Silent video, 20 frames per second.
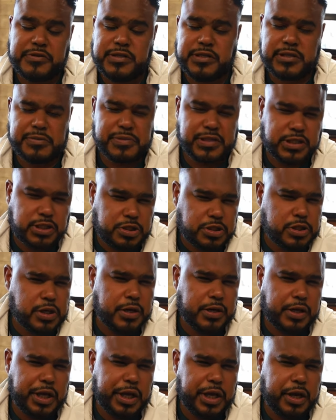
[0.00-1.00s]
is a bit
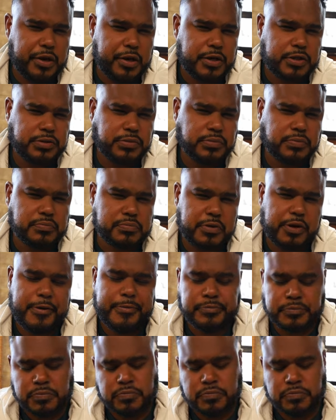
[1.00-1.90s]
chunkier, but